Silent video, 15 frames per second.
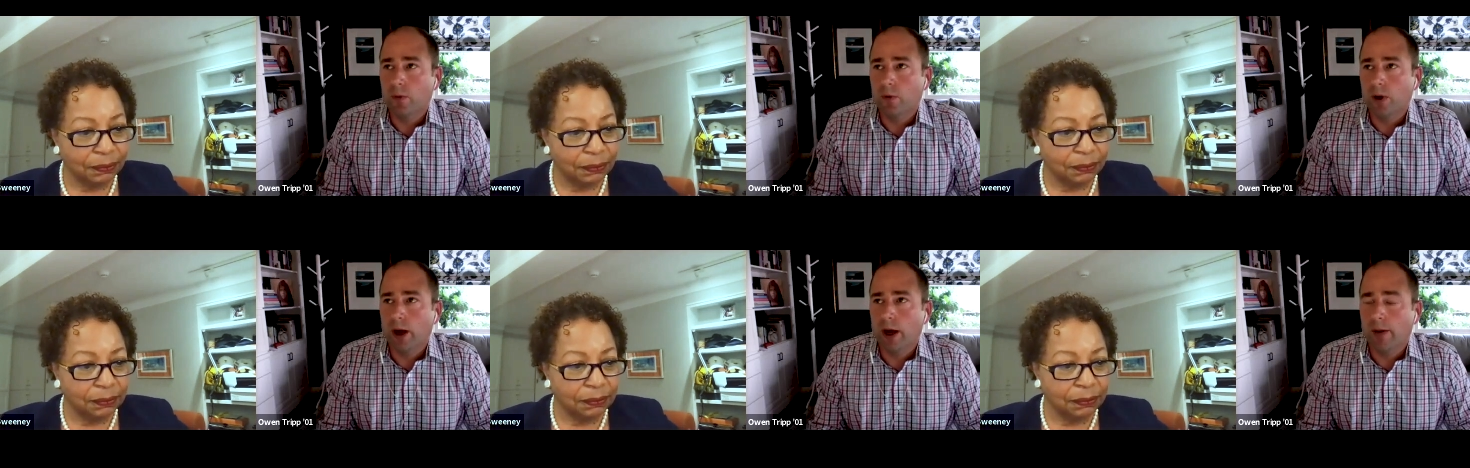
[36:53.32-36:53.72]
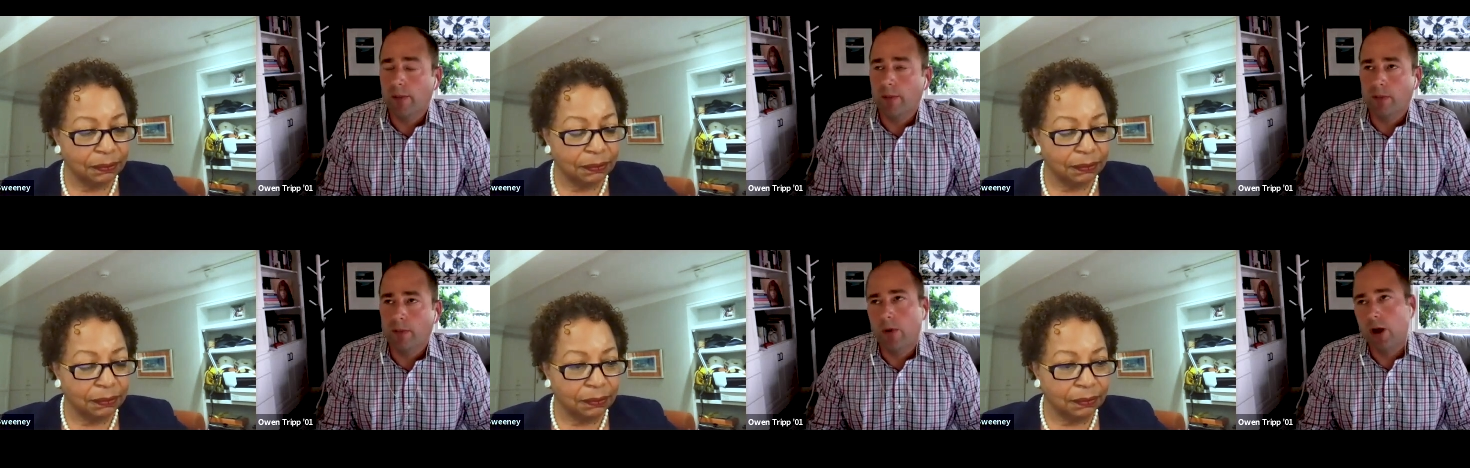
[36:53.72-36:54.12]

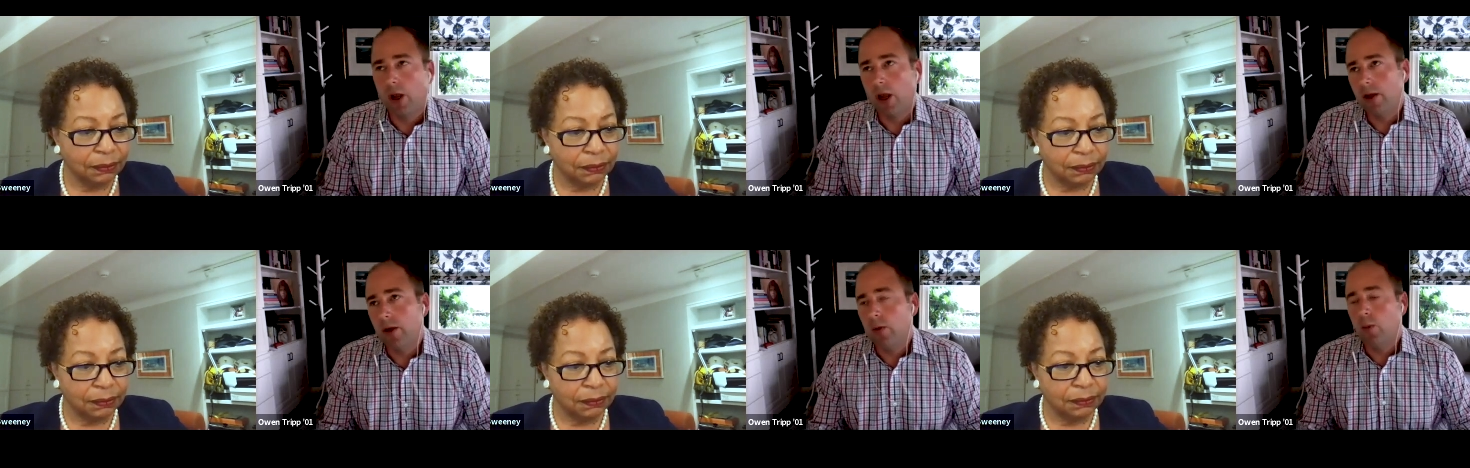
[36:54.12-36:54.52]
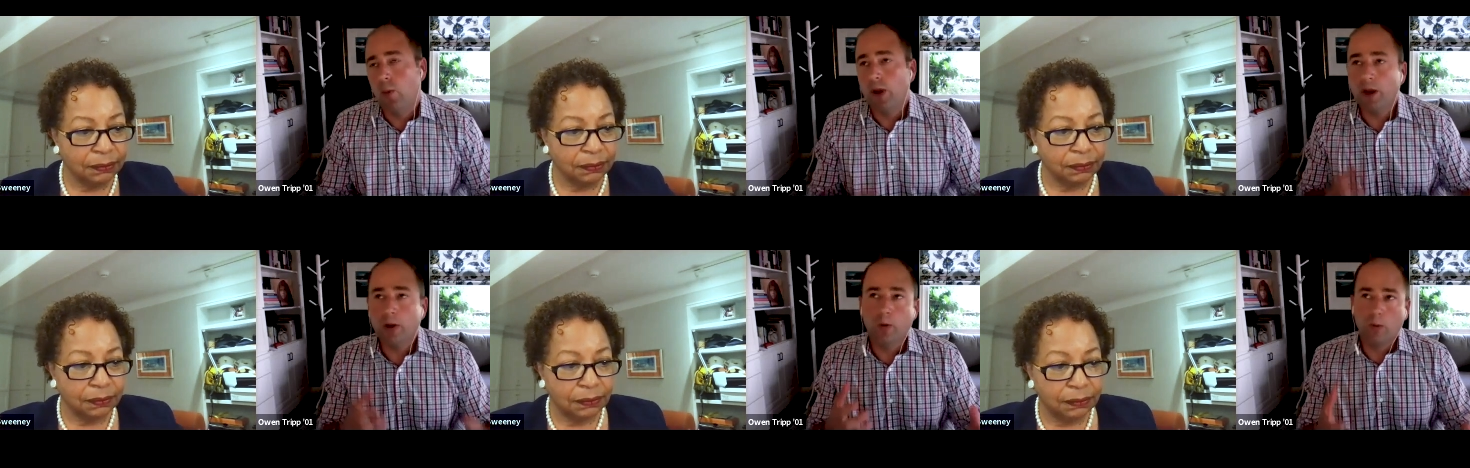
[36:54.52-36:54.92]
Speaker 1: um,
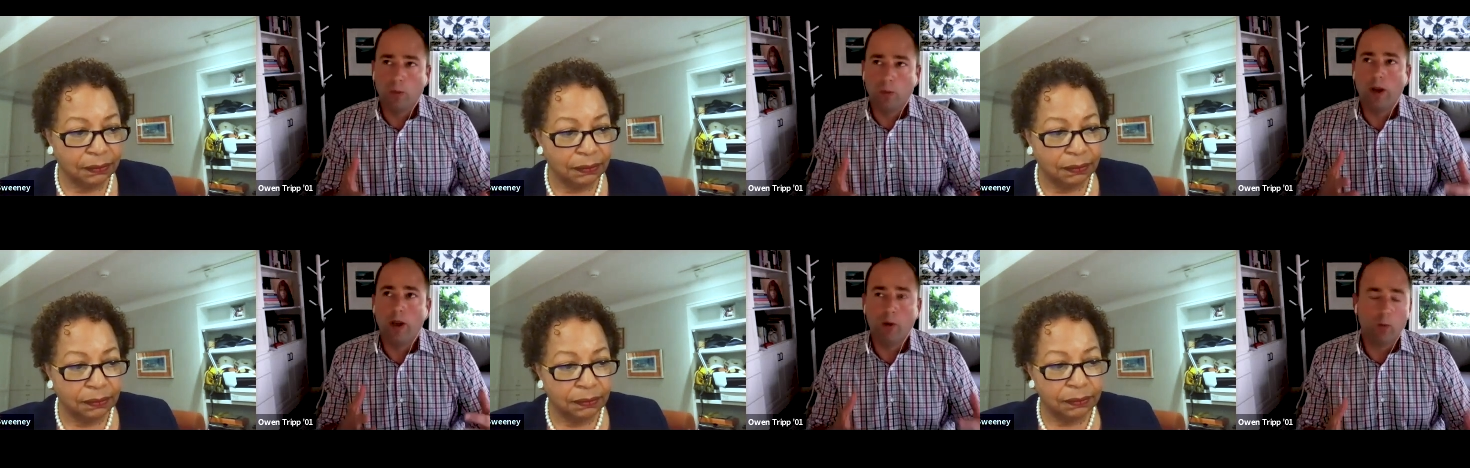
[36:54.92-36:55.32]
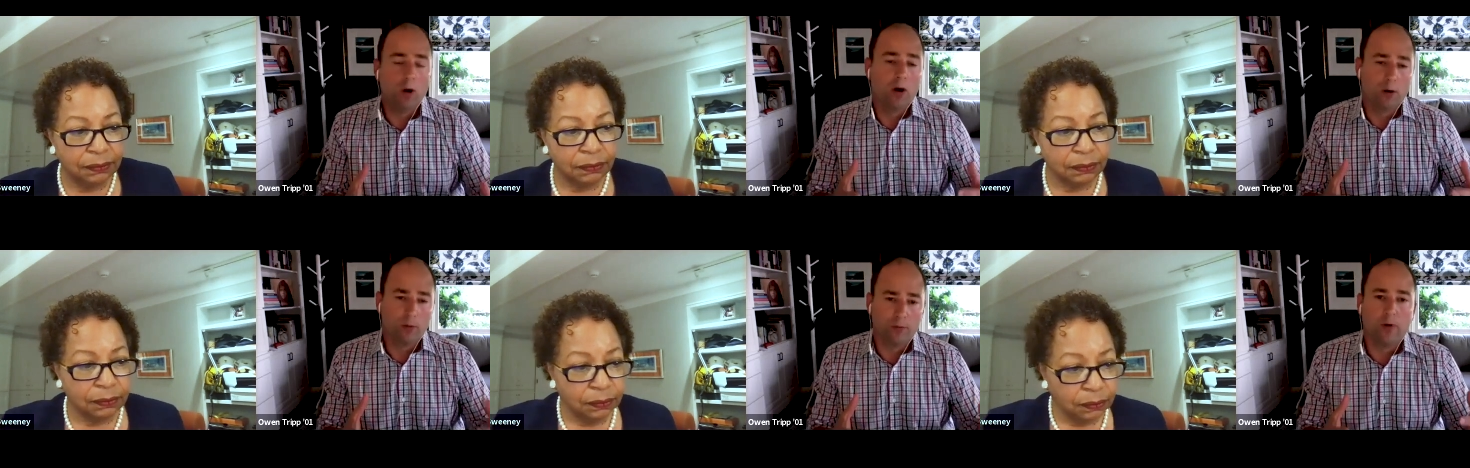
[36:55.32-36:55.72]
we we
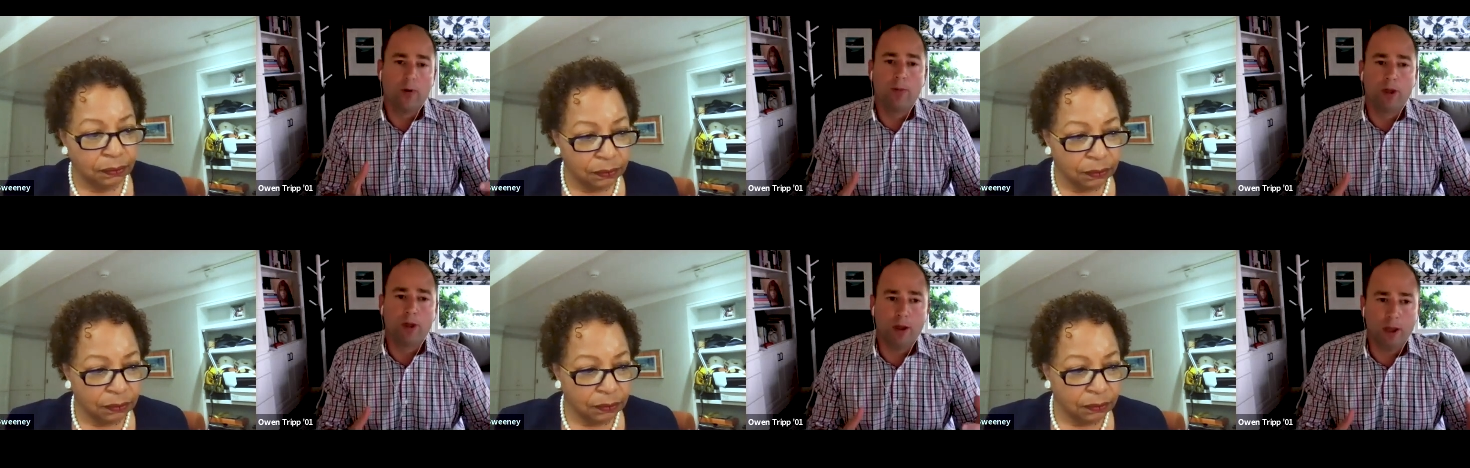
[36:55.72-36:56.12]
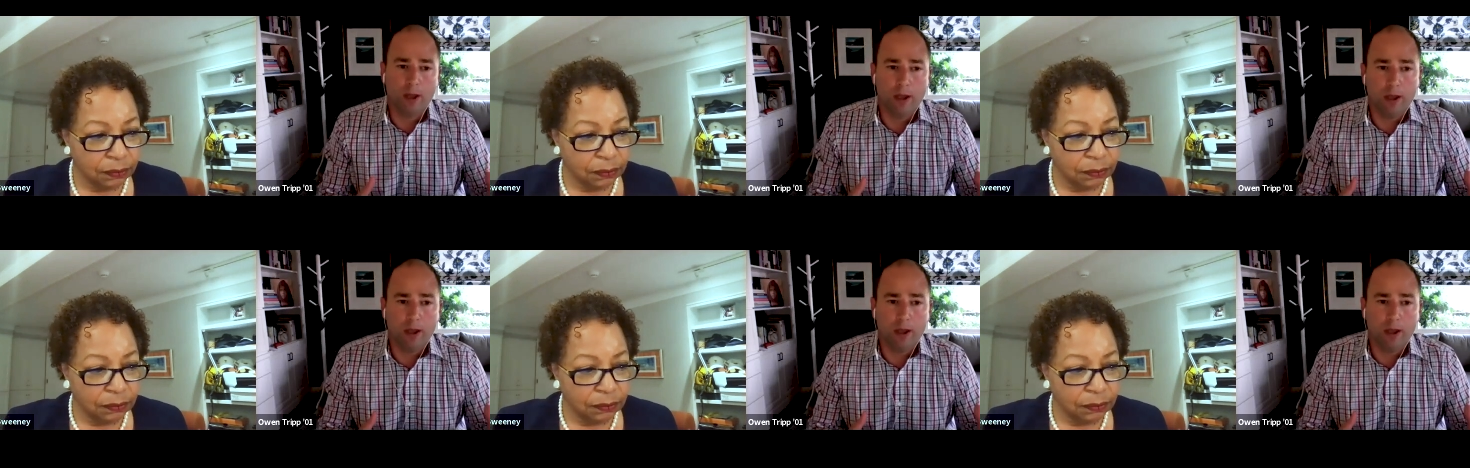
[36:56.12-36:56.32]
were from the,